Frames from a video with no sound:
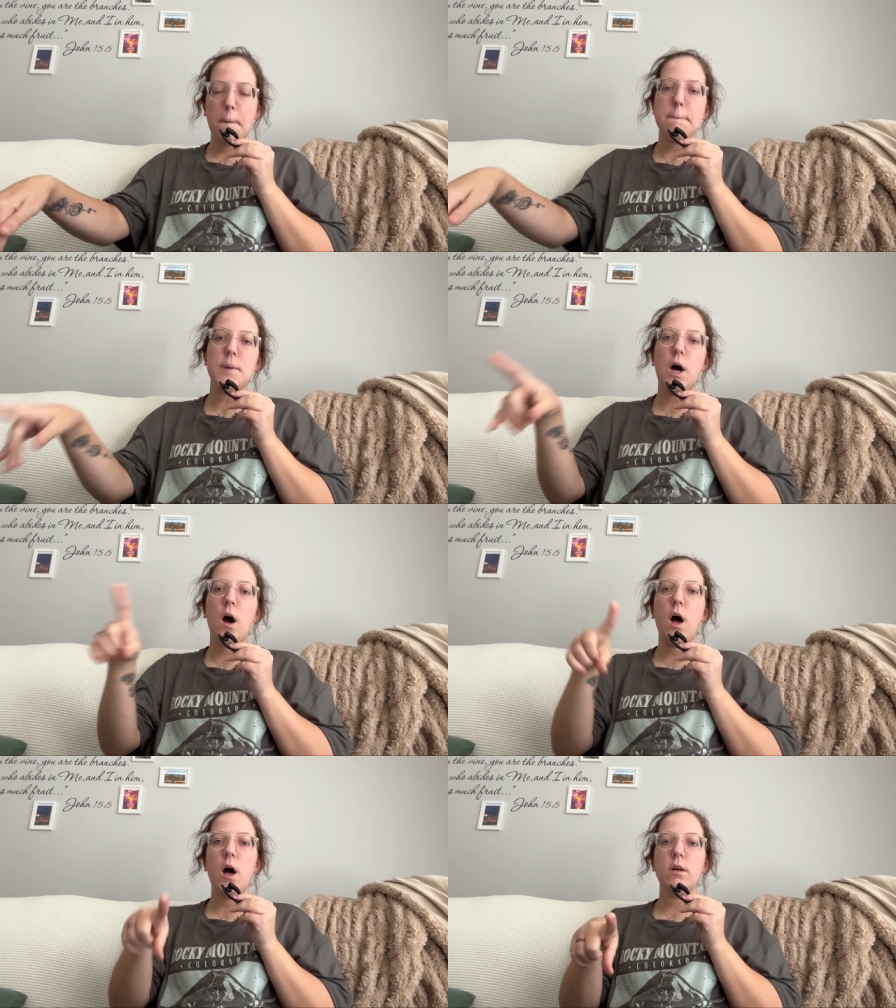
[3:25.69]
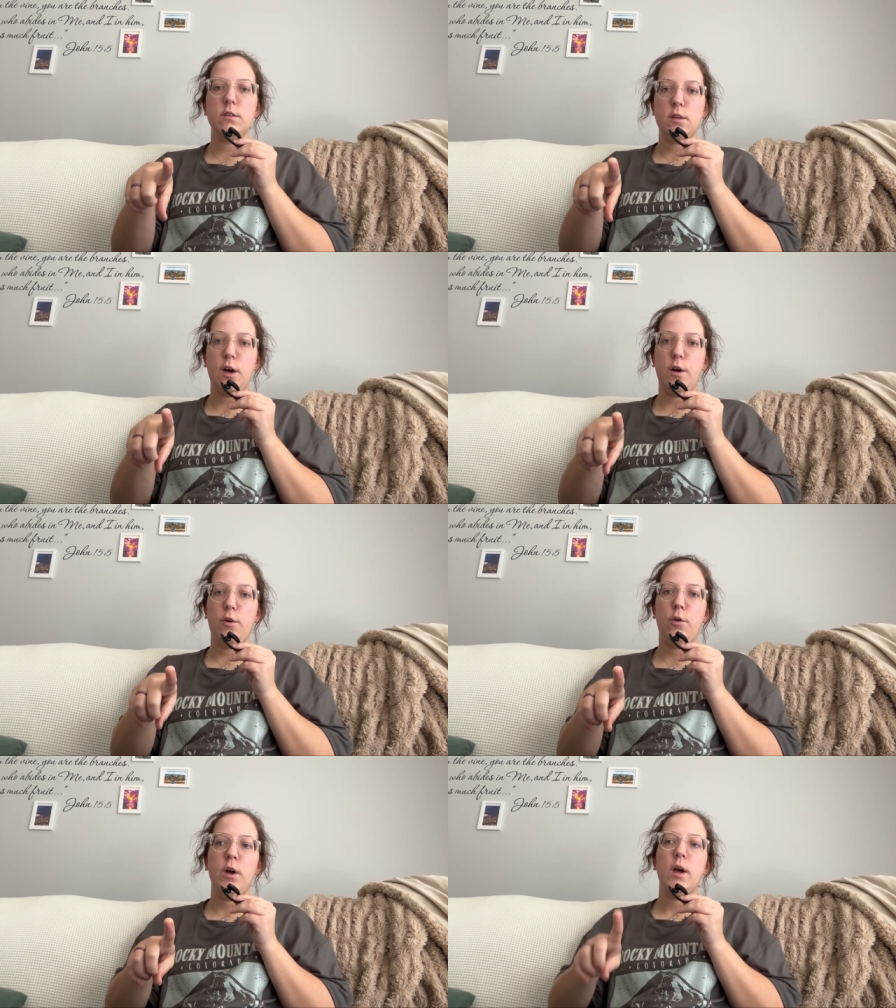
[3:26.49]
But
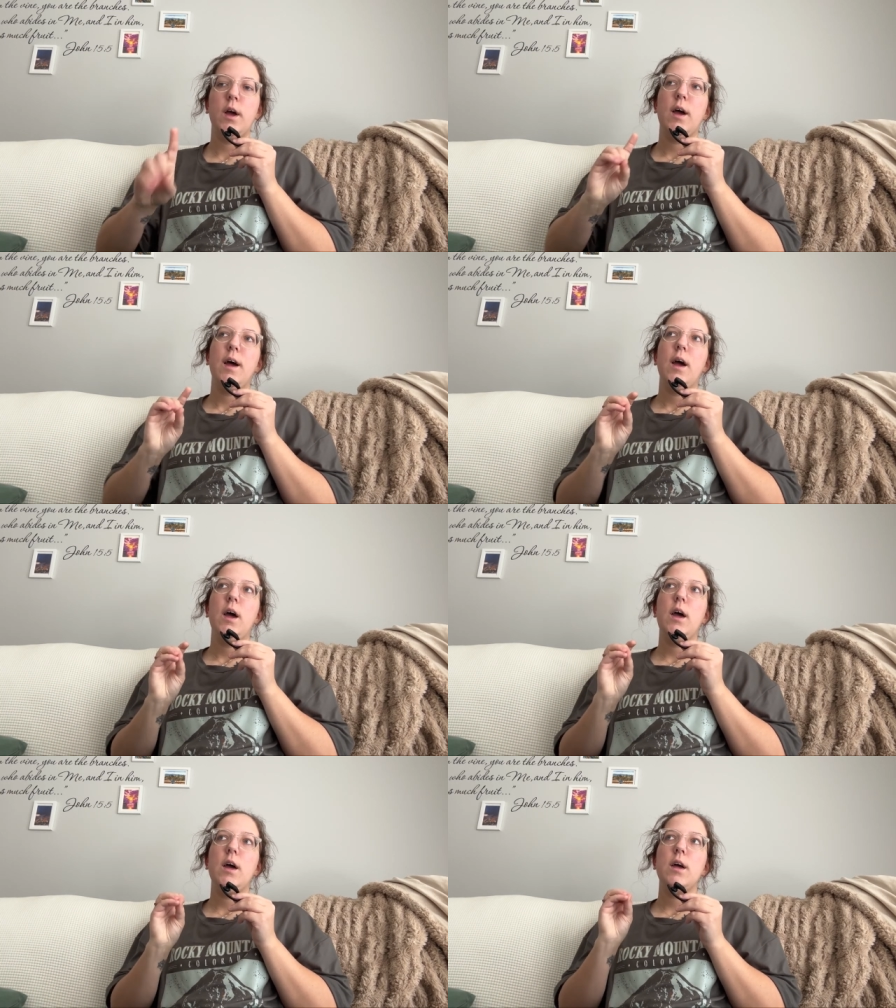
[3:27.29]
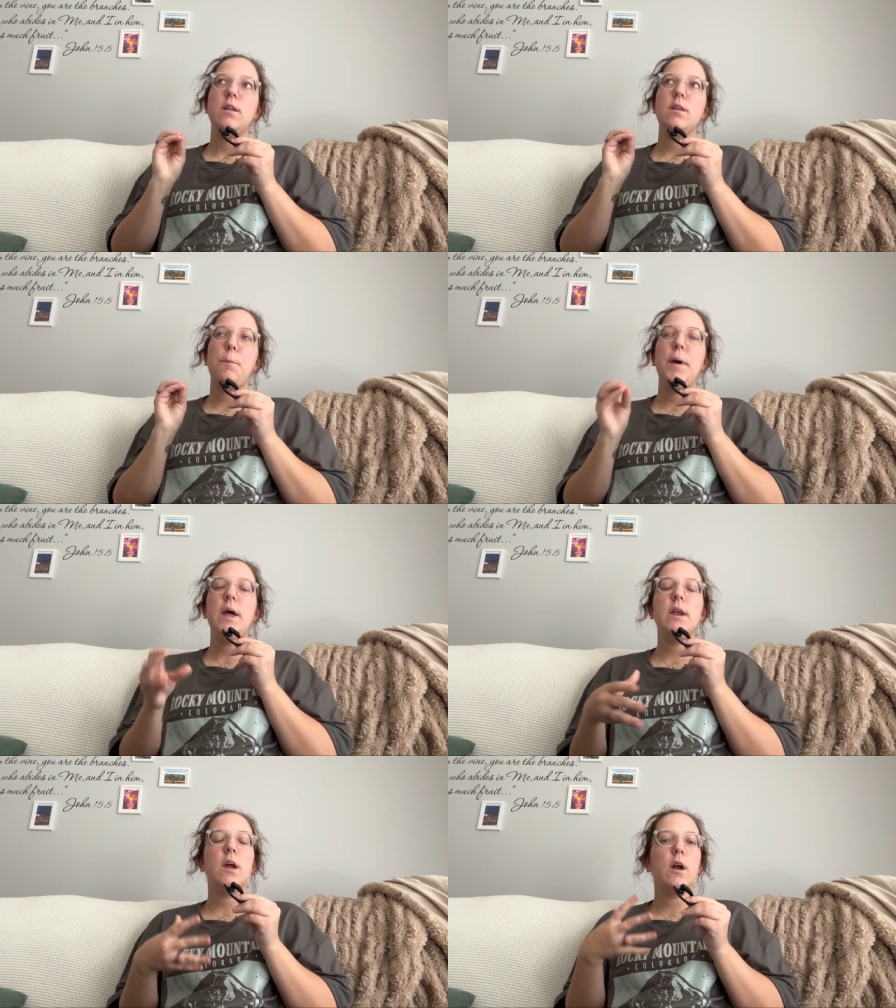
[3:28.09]
also,
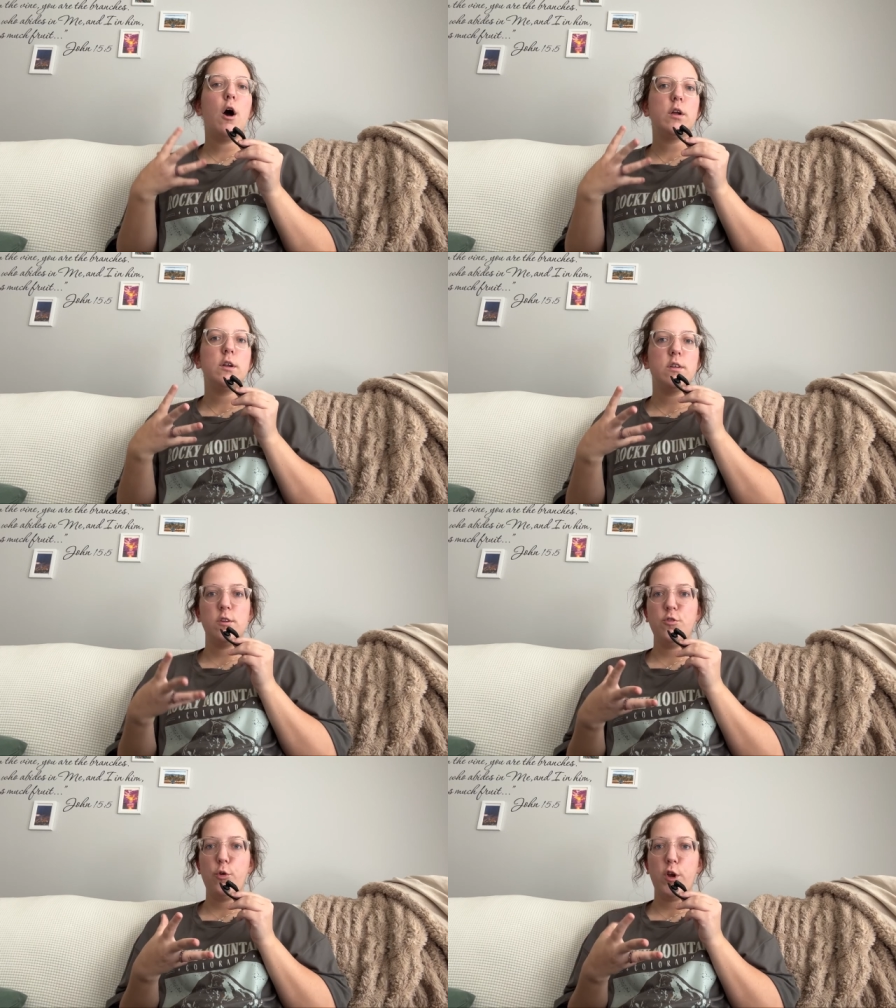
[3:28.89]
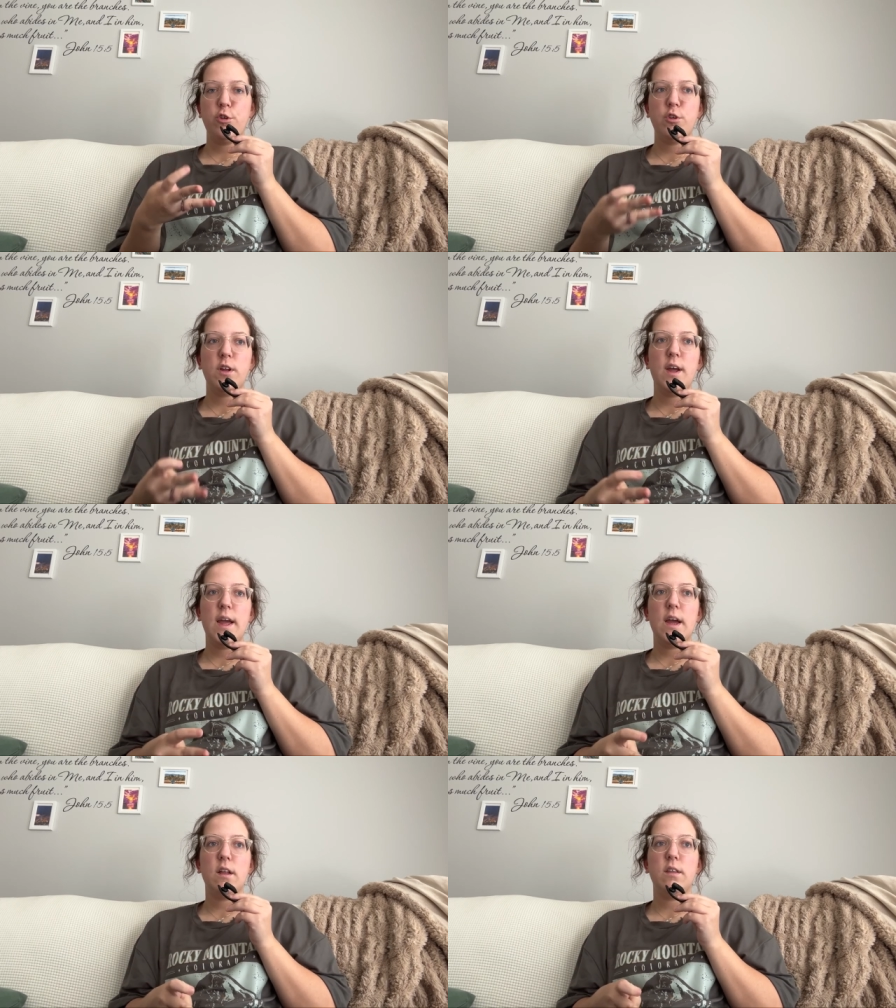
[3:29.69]
depending on your situation
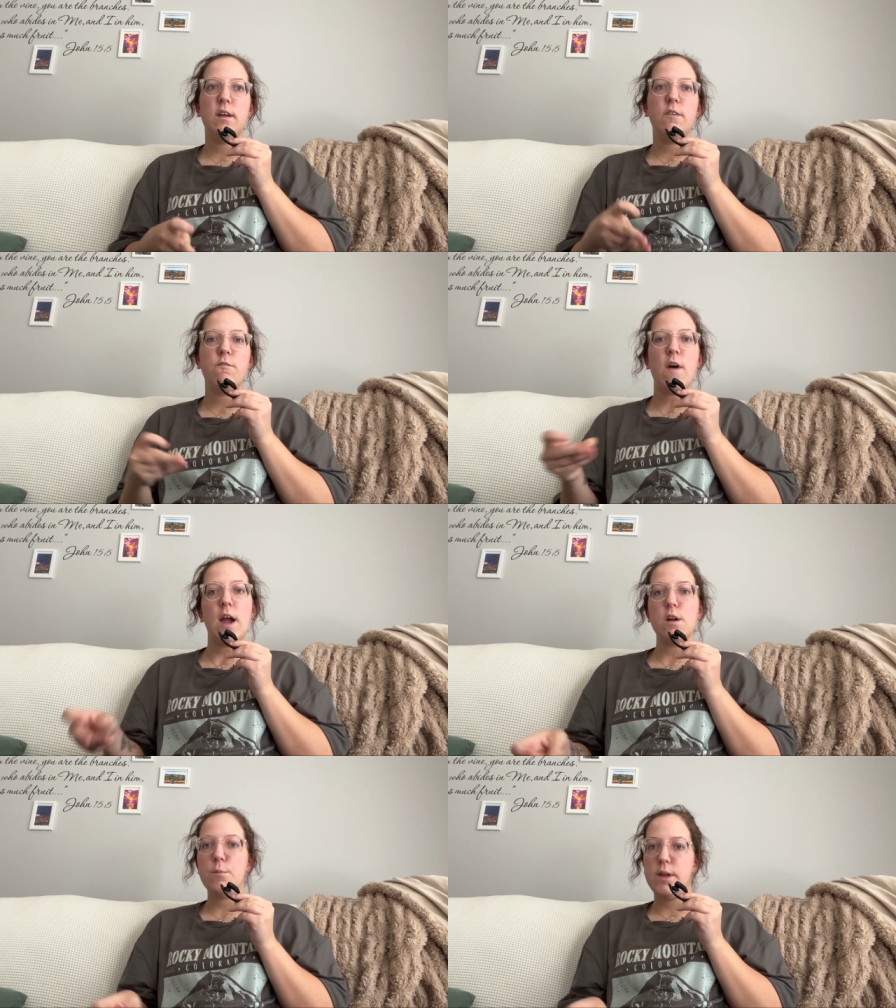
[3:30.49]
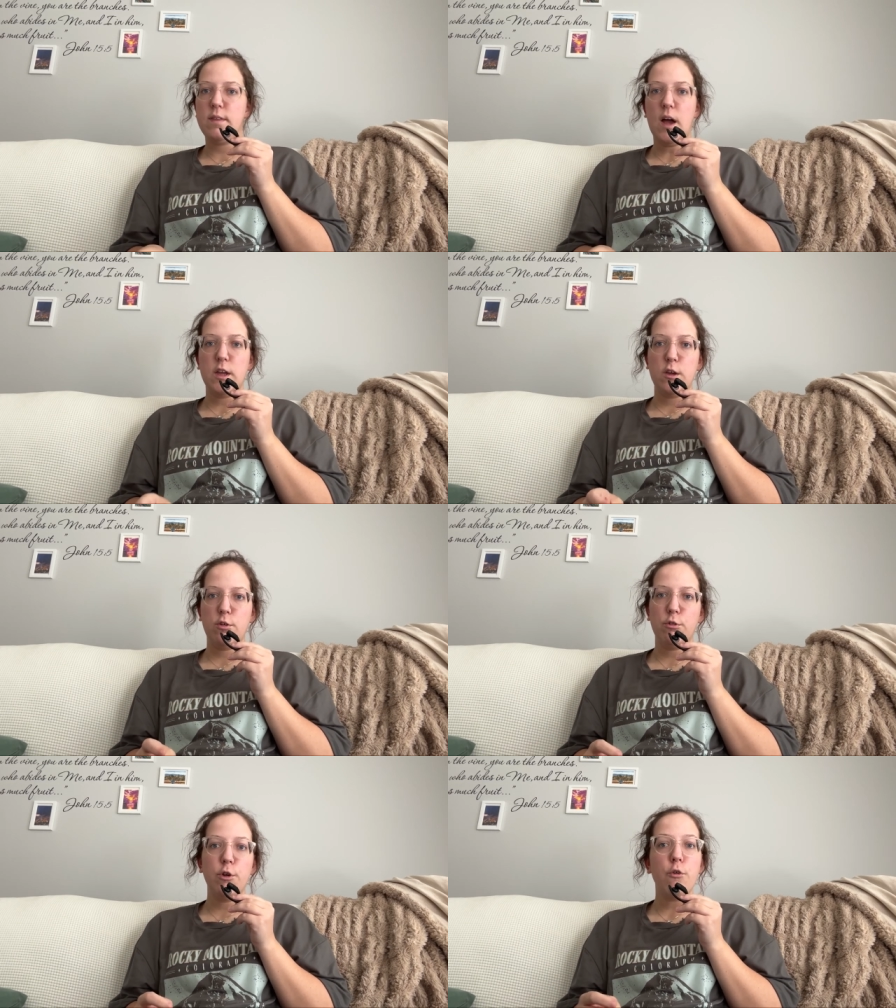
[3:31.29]
and the environment that you
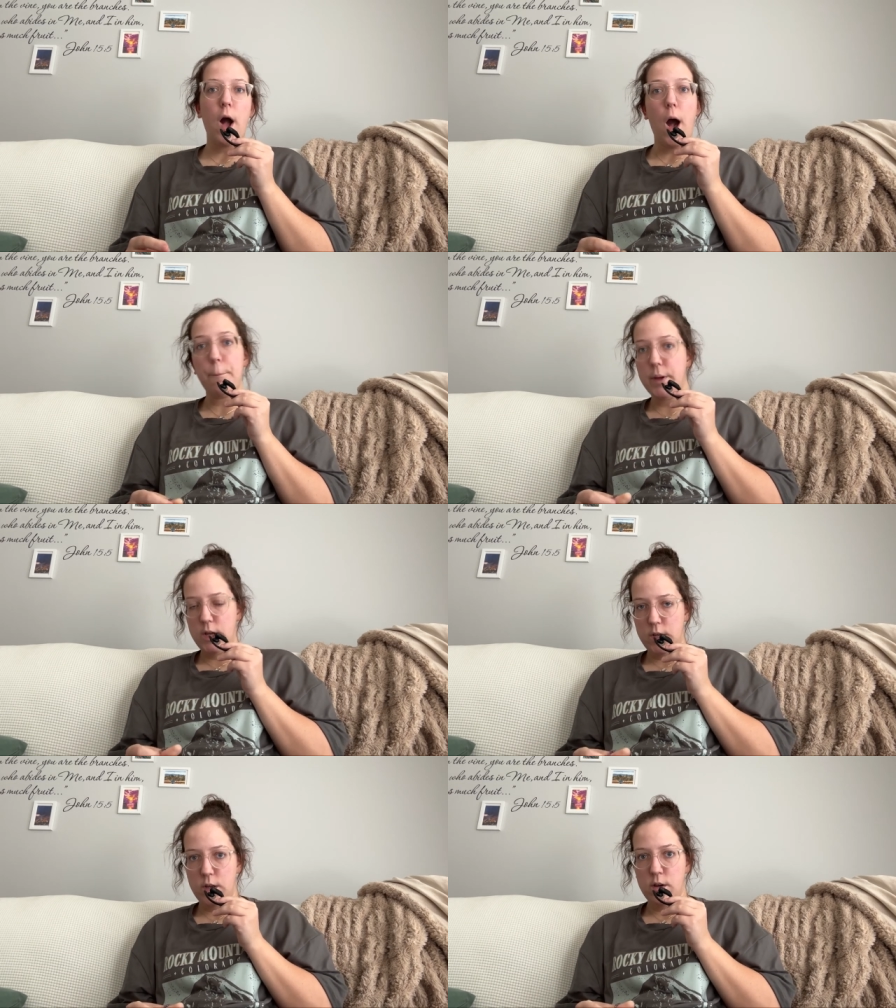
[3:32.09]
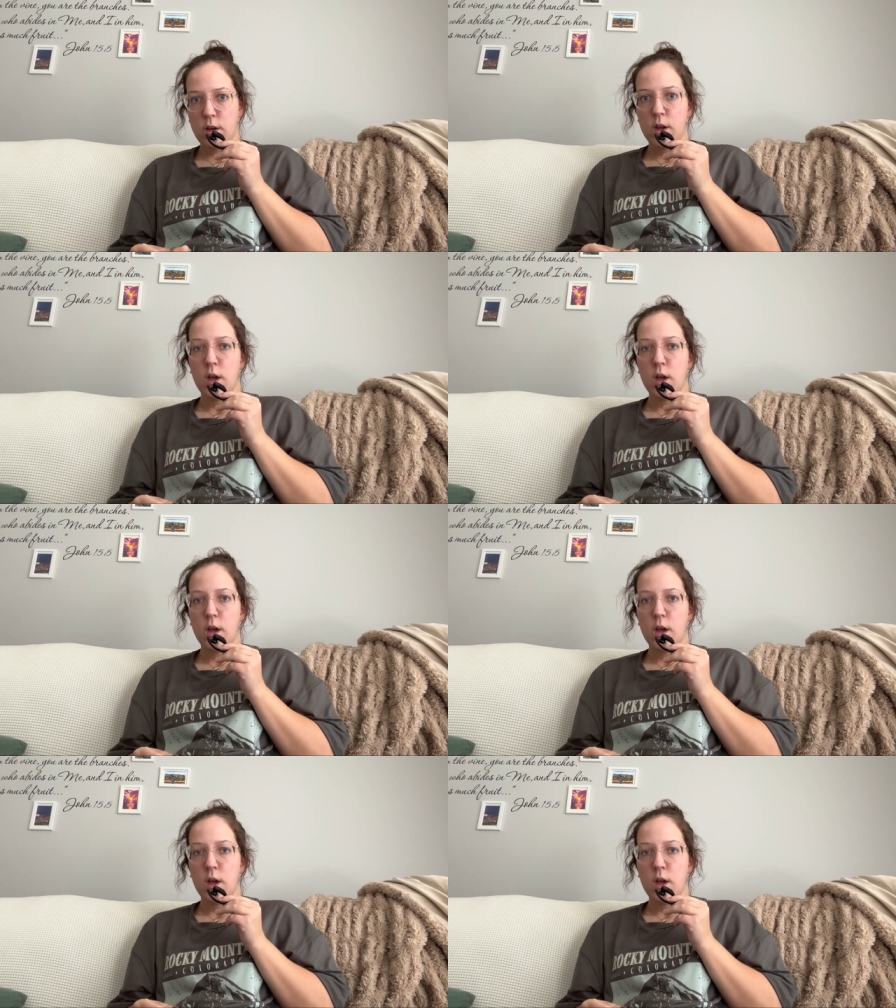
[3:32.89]
grew up in,